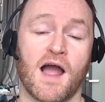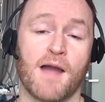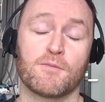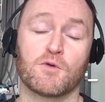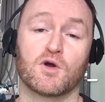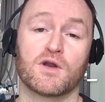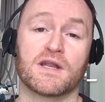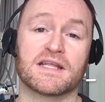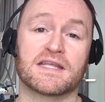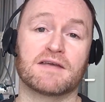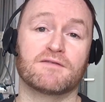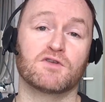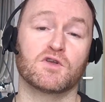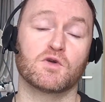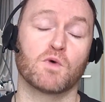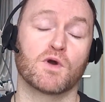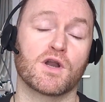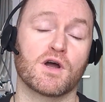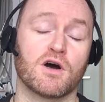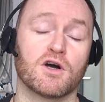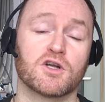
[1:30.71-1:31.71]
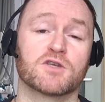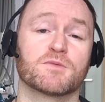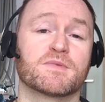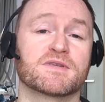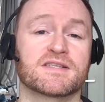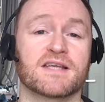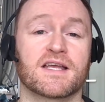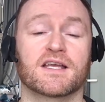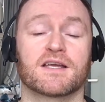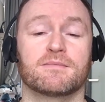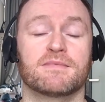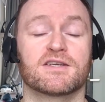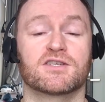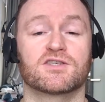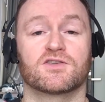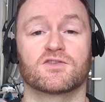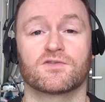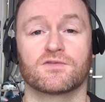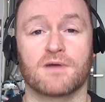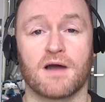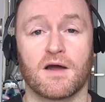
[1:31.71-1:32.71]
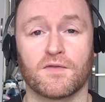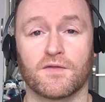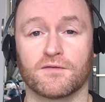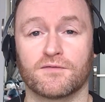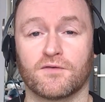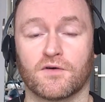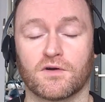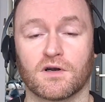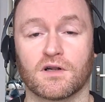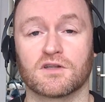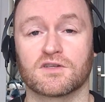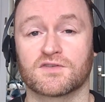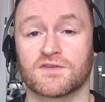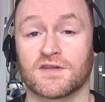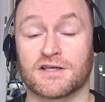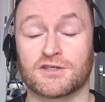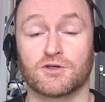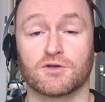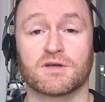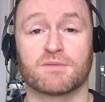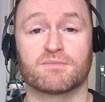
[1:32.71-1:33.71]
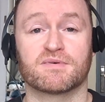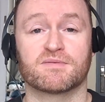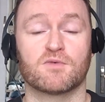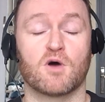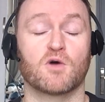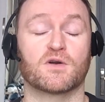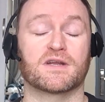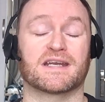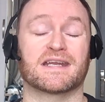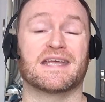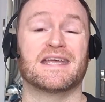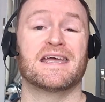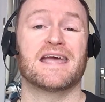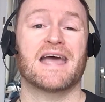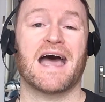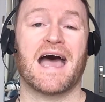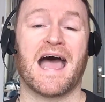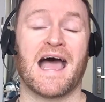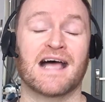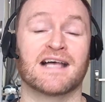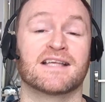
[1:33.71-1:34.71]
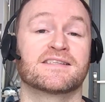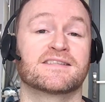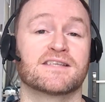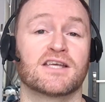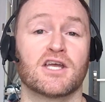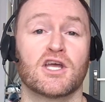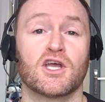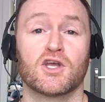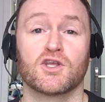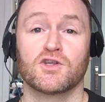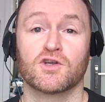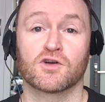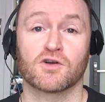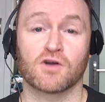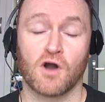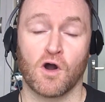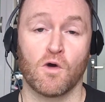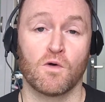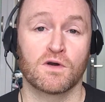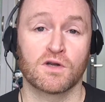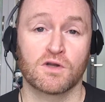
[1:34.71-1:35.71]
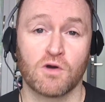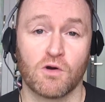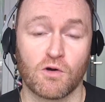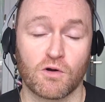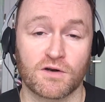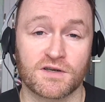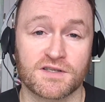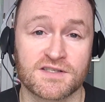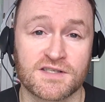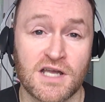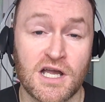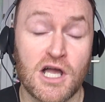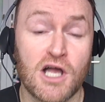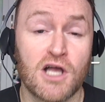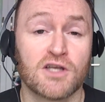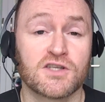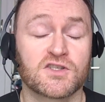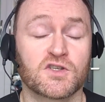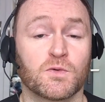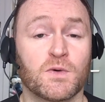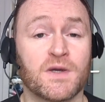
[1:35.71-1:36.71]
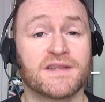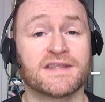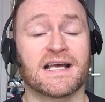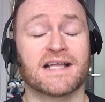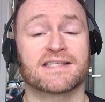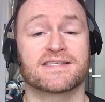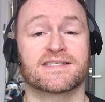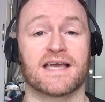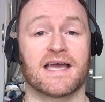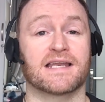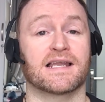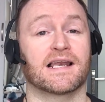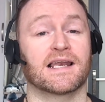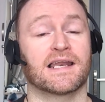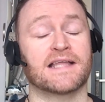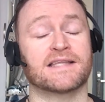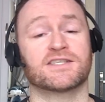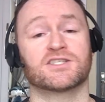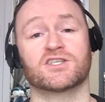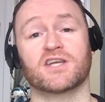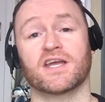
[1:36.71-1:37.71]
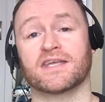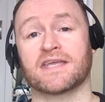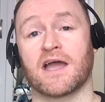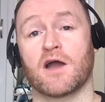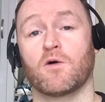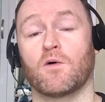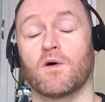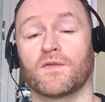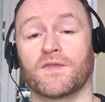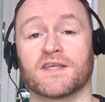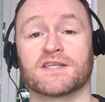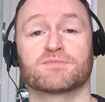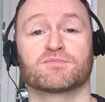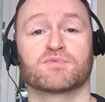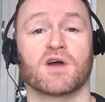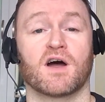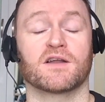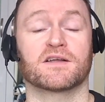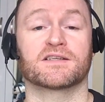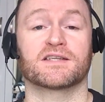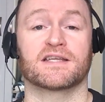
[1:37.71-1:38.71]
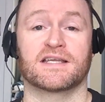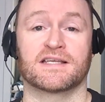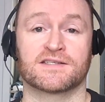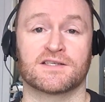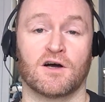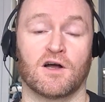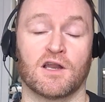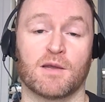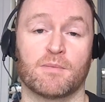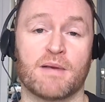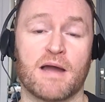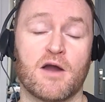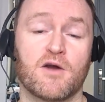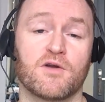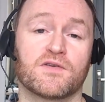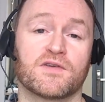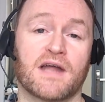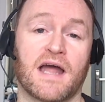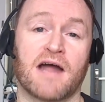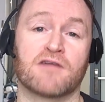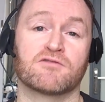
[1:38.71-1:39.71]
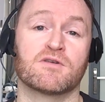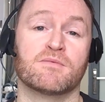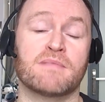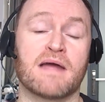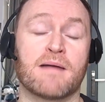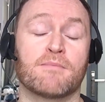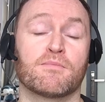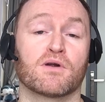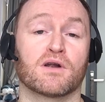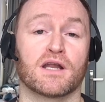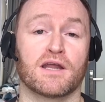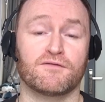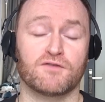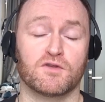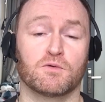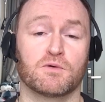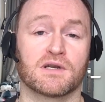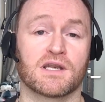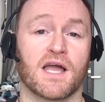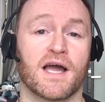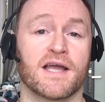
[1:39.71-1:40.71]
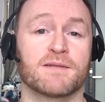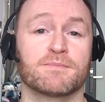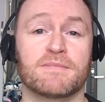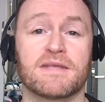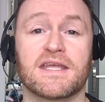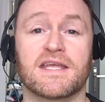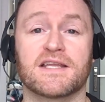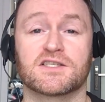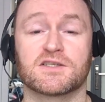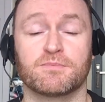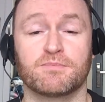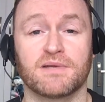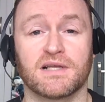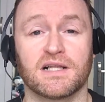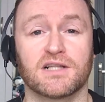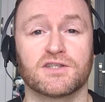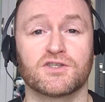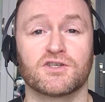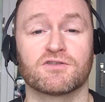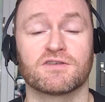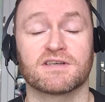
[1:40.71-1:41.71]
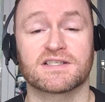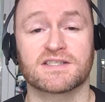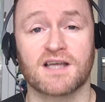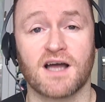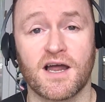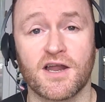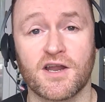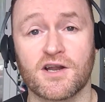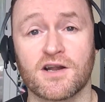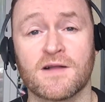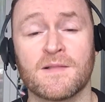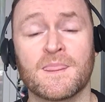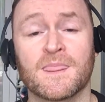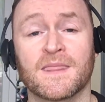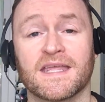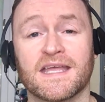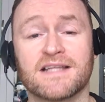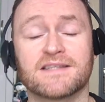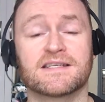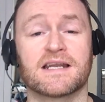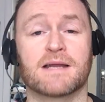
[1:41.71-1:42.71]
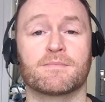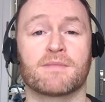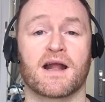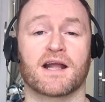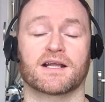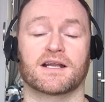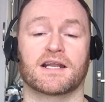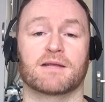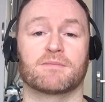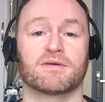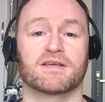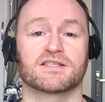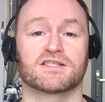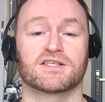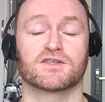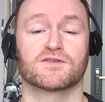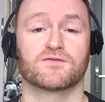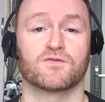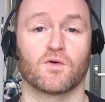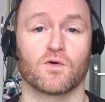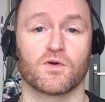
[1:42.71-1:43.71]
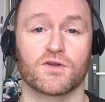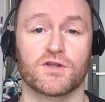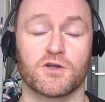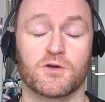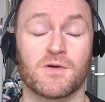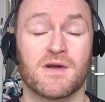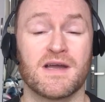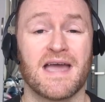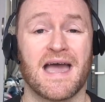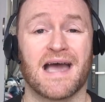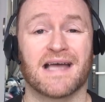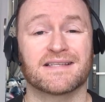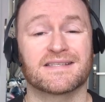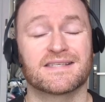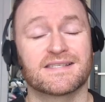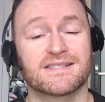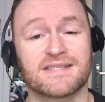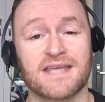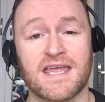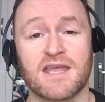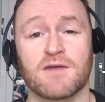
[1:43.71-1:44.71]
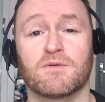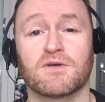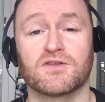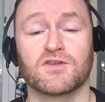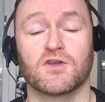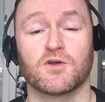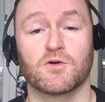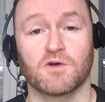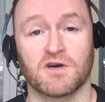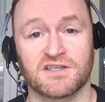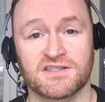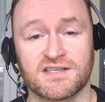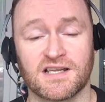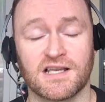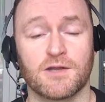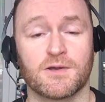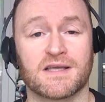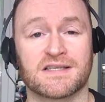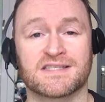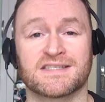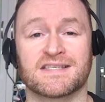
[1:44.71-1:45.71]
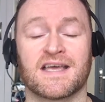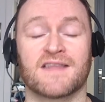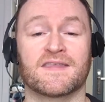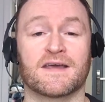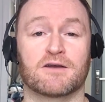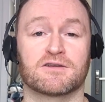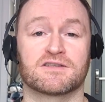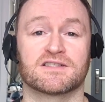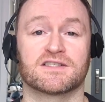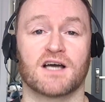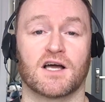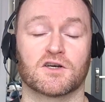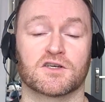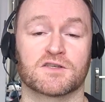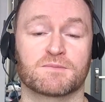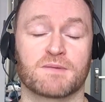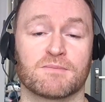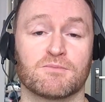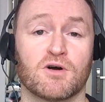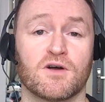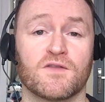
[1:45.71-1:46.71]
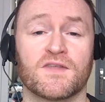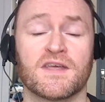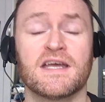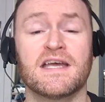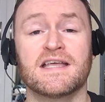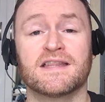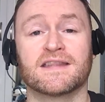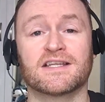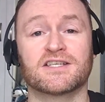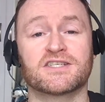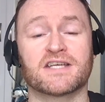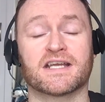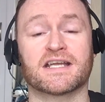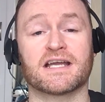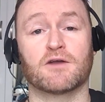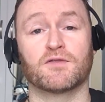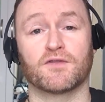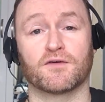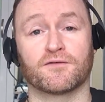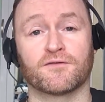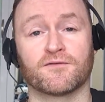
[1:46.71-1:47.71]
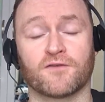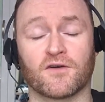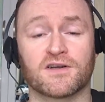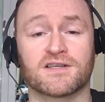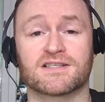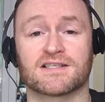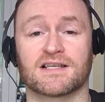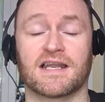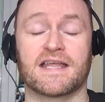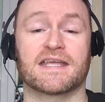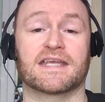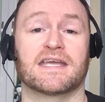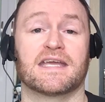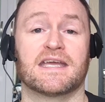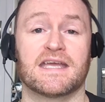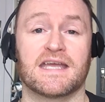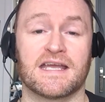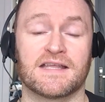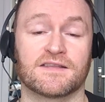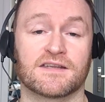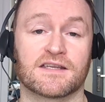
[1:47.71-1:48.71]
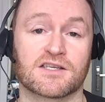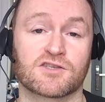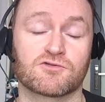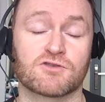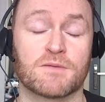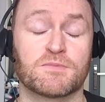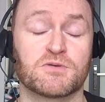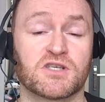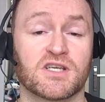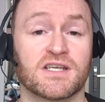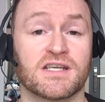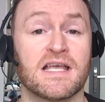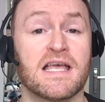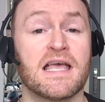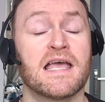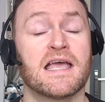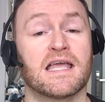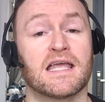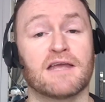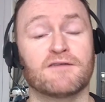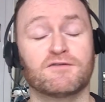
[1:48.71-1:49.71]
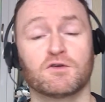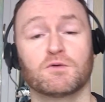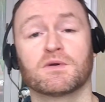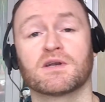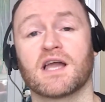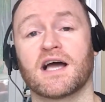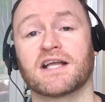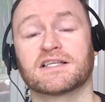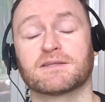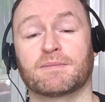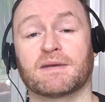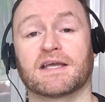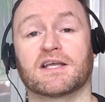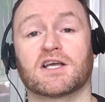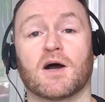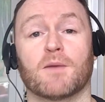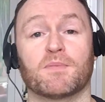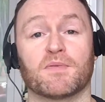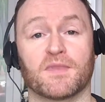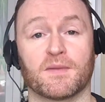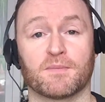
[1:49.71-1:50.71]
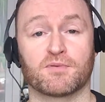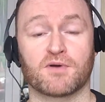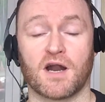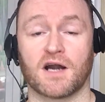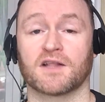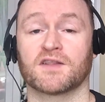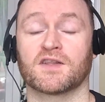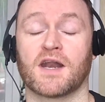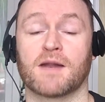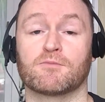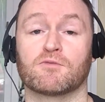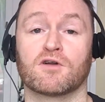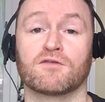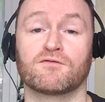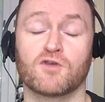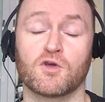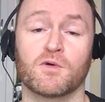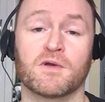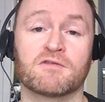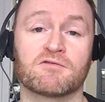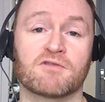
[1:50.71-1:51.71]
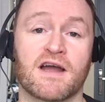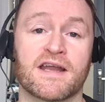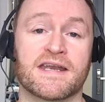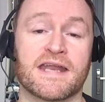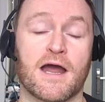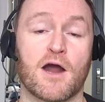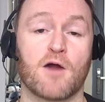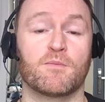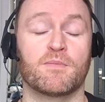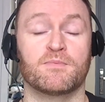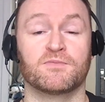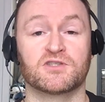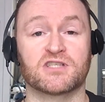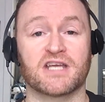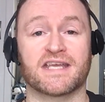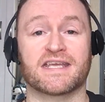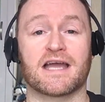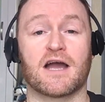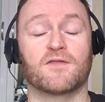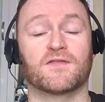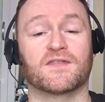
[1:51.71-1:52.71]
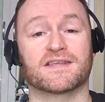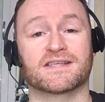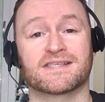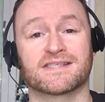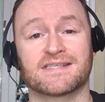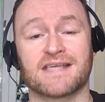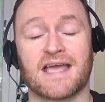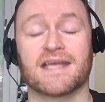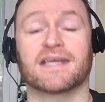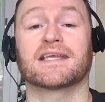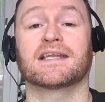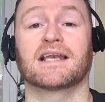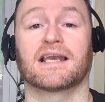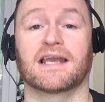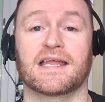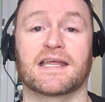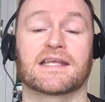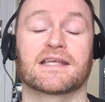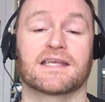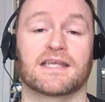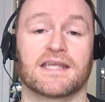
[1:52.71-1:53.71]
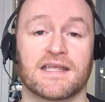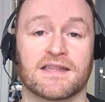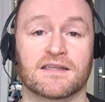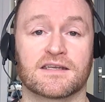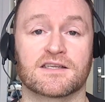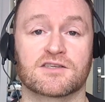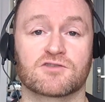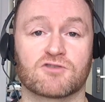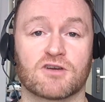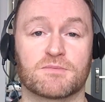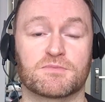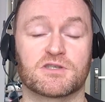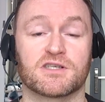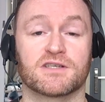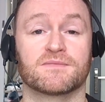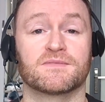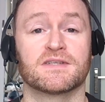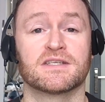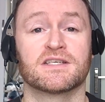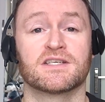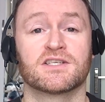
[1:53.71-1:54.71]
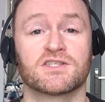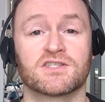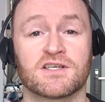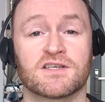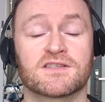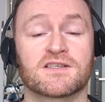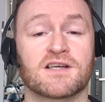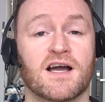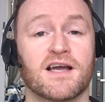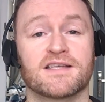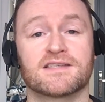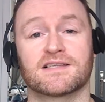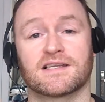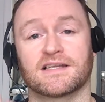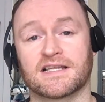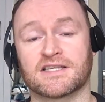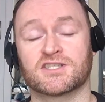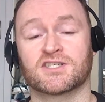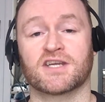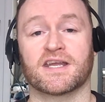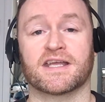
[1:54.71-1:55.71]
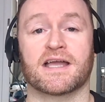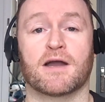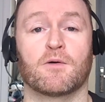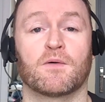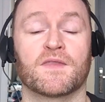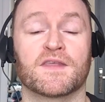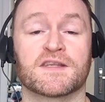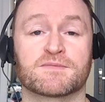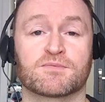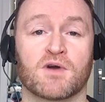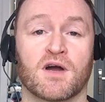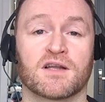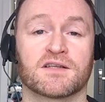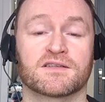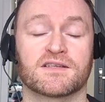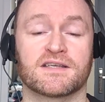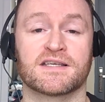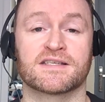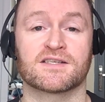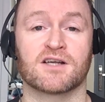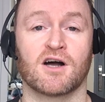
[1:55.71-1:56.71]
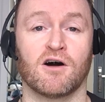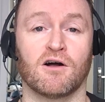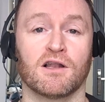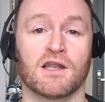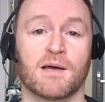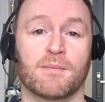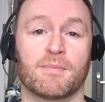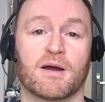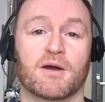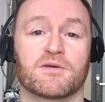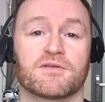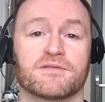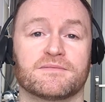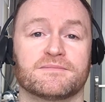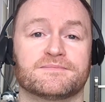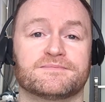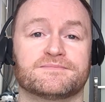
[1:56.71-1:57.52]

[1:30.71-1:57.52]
I'm going to give you 100% commission throughout the funnel so that you can promote it as your own course. So with that said, let's check out what this product is all about. And remember, if you would like me to build your entire internet marketing business for you and stay with you until you get to $10,000 per month, then check out the first link in the description. If you would like to pick up the product that I'm reviewing right now, check out the second link in the description. Cheers guys, let's check out what this product is all about.